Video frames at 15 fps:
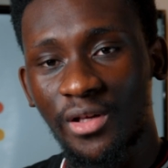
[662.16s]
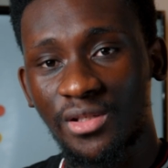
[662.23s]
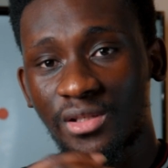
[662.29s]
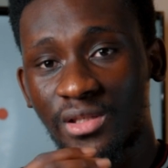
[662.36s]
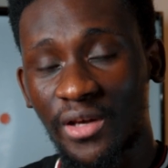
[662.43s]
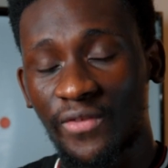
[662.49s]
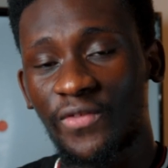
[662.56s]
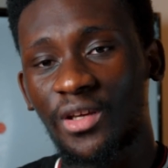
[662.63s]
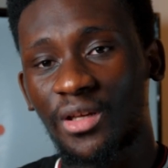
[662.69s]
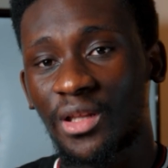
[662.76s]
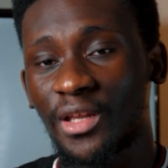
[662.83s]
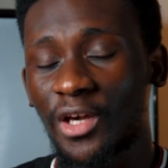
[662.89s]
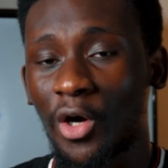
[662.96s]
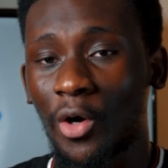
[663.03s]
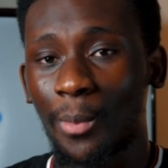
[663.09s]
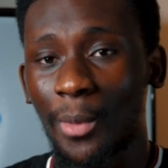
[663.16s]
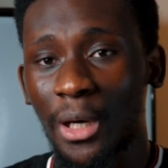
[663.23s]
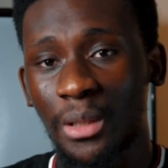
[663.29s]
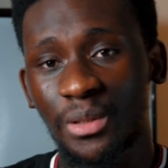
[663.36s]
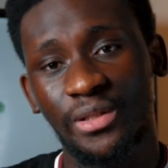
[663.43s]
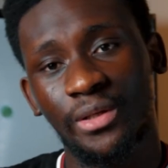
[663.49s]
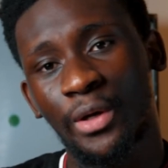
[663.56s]
to definitely come
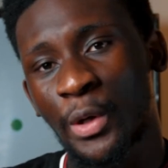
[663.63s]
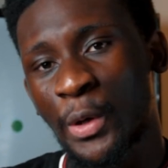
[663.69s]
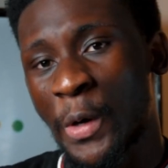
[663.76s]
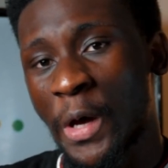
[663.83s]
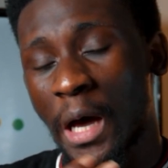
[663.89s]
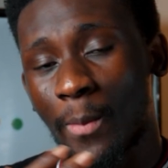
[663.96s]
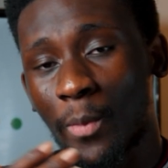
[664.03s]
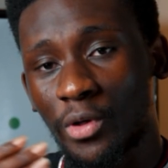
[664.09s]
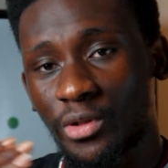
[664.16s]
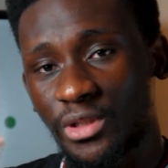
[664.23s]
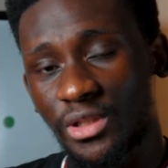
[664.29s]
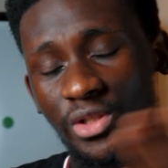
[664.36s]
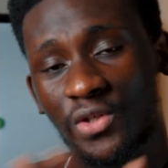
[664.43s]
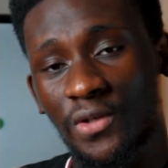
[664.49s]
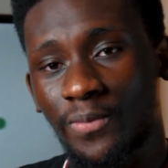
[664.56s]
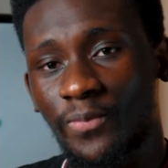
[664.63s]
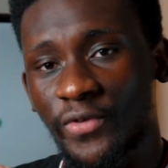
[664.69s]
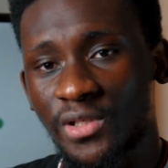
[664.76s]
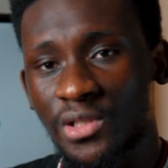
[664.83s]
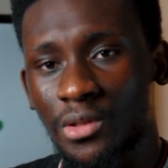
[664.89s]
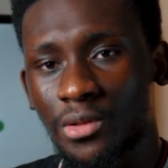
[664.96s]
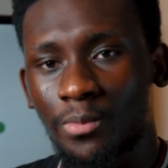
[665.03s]
out among the top
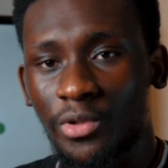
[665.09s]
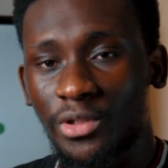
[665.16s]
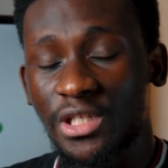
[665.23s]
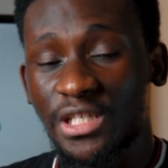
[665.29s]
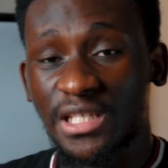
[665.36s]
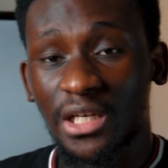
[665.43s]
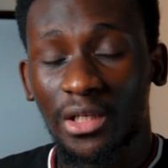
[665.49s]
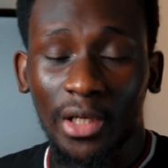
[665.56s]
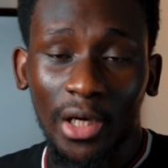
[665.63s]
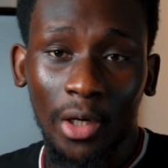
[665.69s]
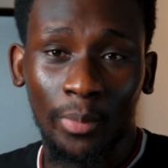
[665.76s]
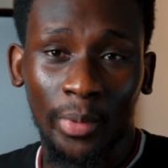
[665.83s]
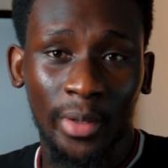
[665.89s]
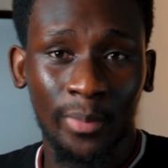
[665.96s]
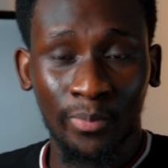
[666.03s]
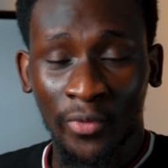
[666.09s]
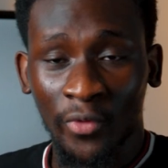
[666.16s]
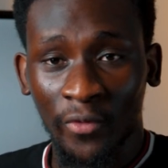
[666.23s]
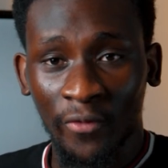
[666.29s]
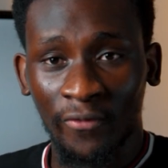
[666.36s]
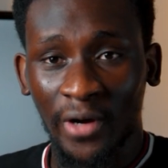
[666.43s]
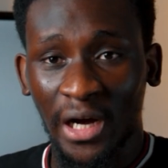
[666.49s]
results, but it can help
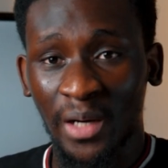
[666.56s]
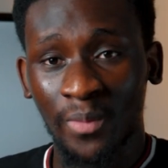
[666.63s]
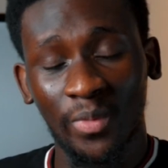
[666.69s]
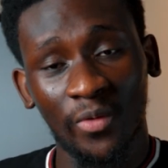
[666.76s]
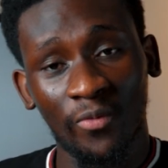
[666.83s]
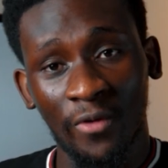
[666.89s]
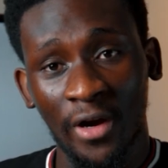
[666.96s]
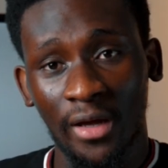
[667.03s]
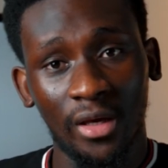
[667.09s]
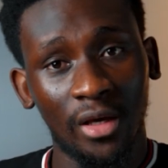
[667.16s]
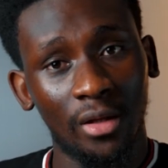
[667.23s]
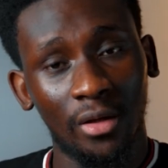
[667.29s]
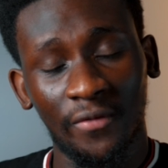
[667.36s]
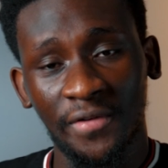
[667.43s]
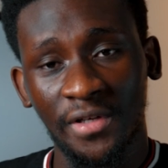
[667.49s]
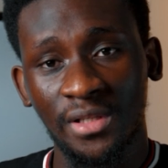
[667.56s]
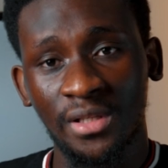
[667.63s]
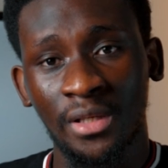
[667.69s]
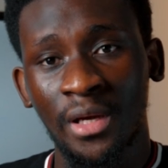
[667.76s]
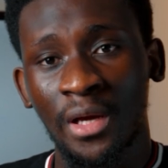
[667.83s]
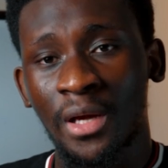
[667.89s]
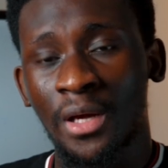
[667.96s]
improve the ranking of it.
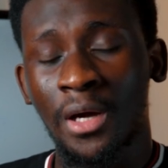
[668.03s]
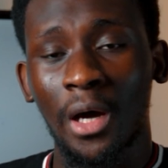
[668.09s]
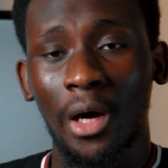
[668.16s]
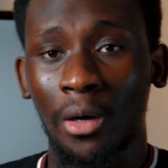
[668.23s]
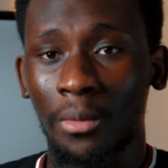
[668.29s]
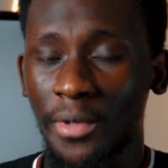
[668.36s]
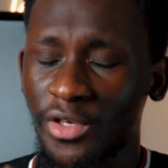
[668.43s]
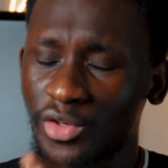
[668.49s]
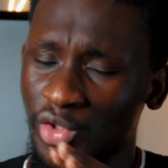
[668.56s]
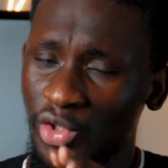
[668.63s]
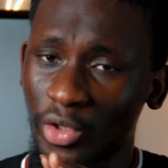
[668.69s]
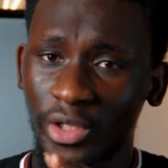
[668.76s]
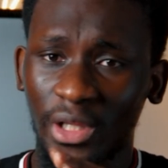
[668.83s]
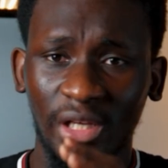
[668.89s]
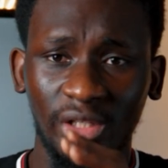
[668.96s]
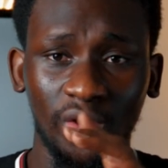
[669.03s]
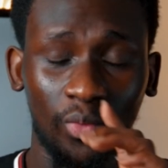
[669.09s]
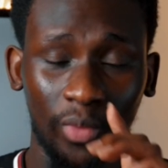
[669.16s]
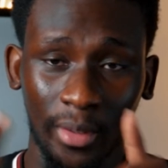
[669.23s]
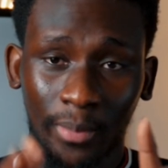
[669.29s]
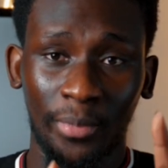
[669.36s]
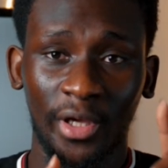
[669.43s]
Ensure that your
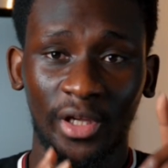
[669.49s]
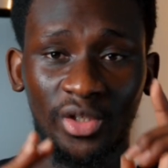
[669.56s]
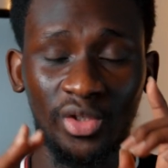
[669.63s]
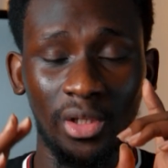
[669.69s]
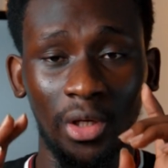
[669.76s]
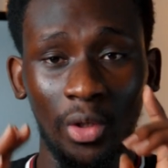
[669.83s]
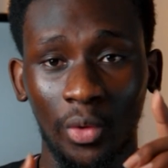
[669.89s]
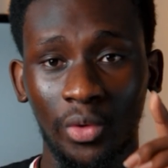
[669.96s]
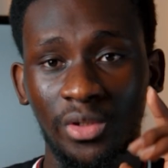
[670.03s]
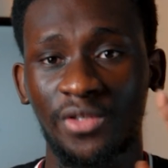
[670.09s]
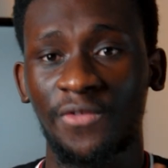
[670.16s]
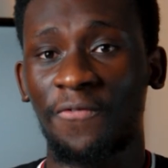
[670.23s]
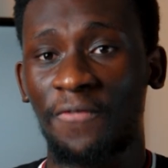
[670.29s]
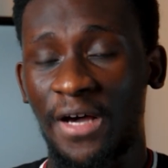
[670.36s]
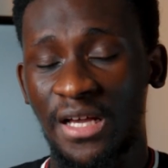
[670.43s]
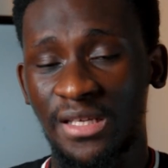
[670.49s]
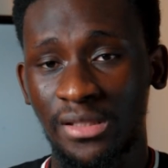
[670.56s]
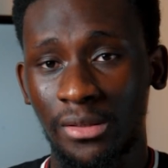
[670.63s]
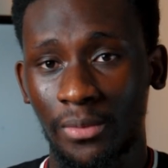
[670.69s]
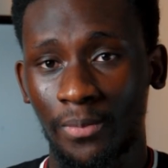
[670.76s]
web page loads fast.